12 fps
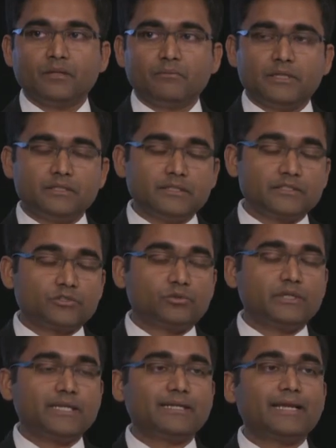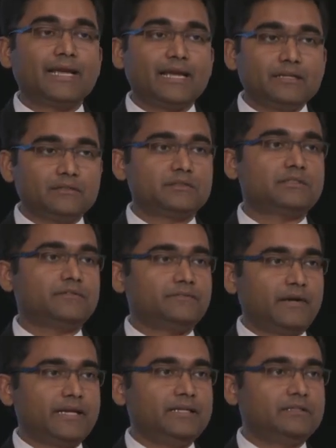but this could enhance the
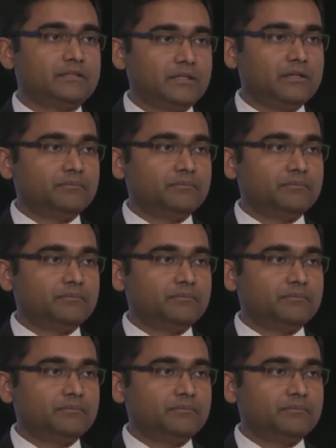fight,